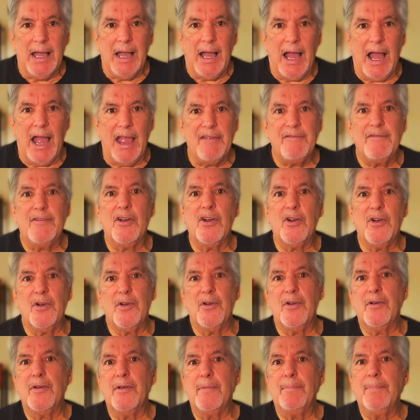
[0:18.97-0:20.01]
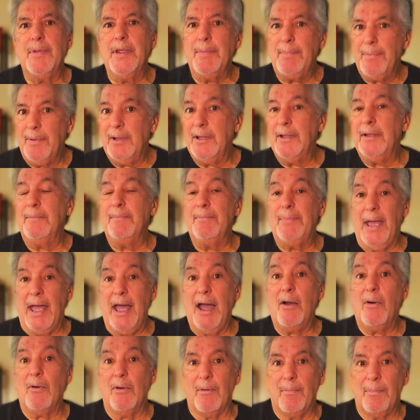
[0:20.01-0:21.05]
I've heard people in power,